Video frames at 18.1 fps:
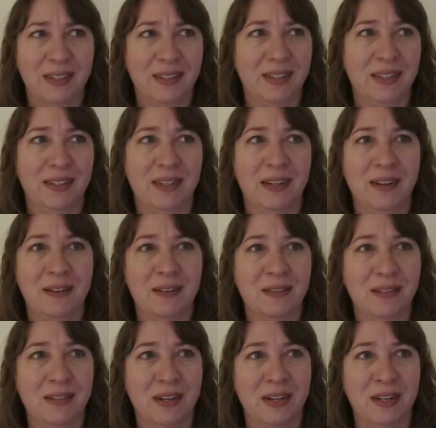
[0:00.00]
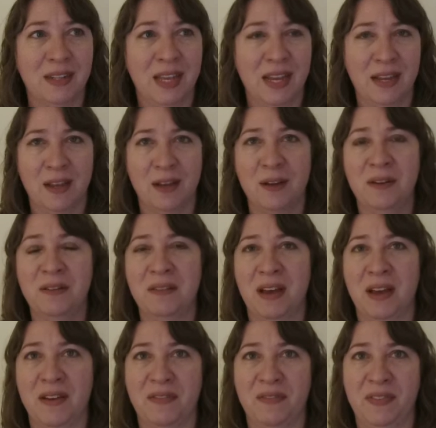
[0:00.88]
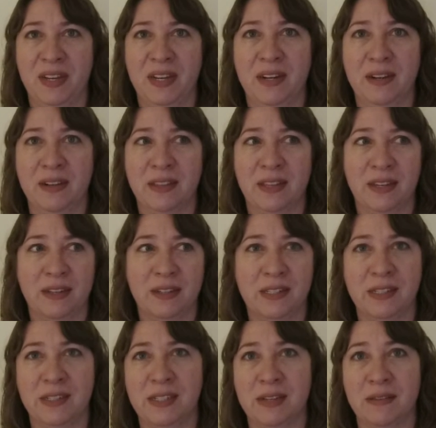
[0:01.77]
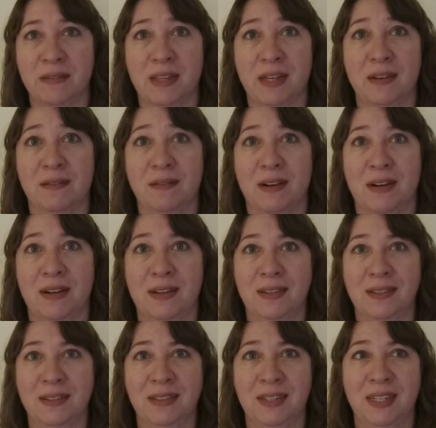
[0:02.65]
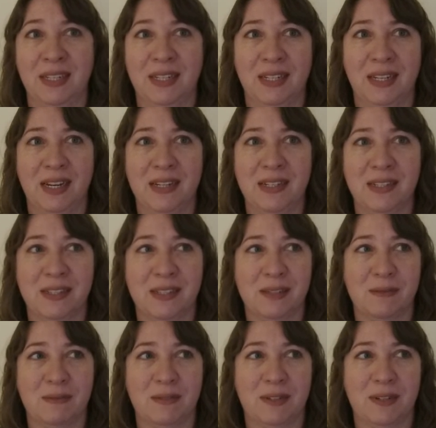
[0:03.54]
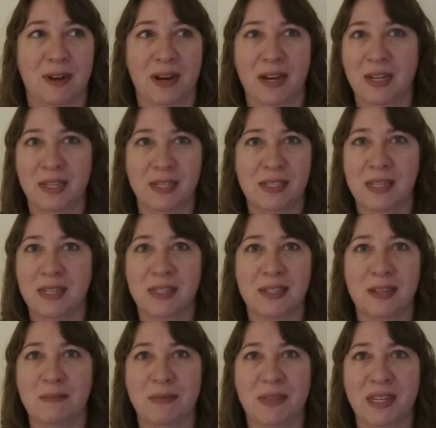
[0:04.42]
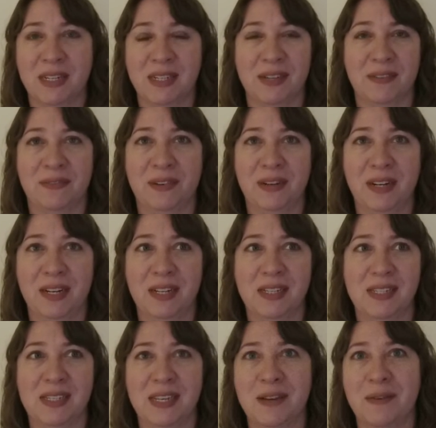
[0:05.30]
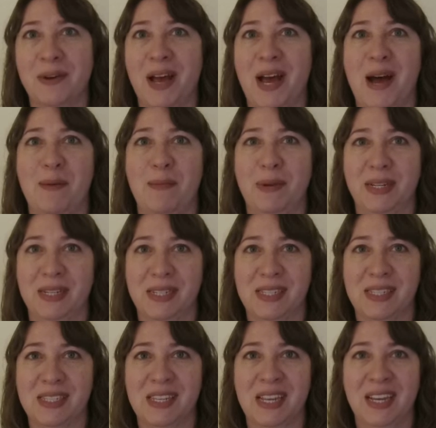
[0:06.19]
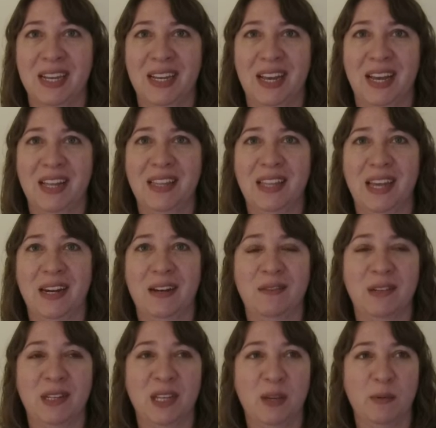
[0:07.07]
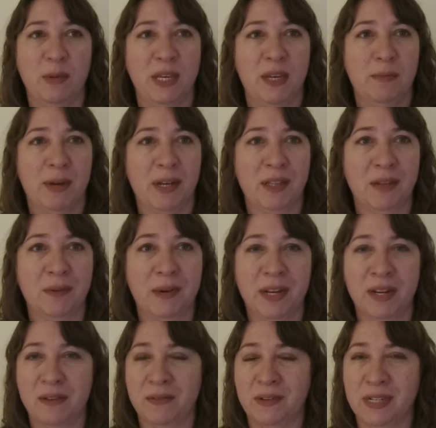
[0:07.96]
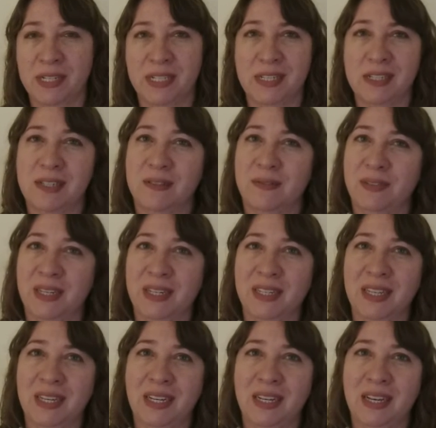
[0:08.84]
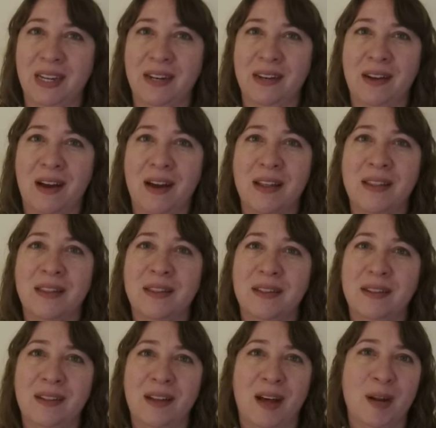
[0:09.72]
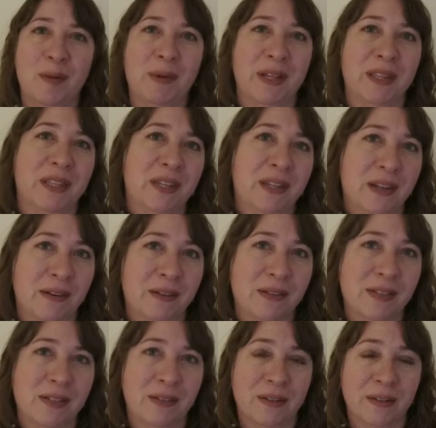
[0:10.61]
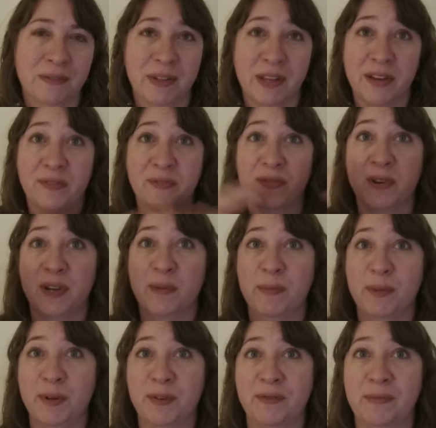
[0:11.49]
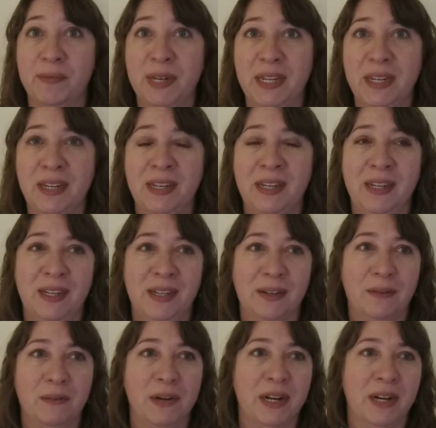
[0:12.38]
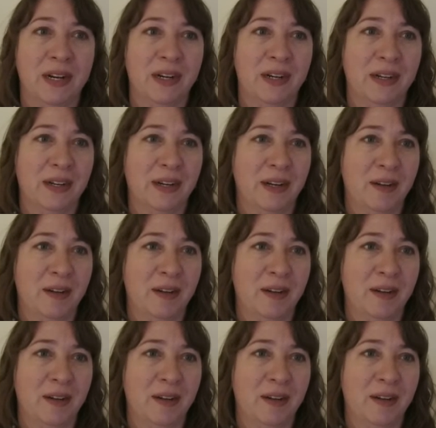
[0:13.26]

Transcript: to let go of that fear that you'll do something wrong and just trying to sing something different and seeing what happens, and let it really be about the way your voice is feeling and not about the notes. Sort of like free movement where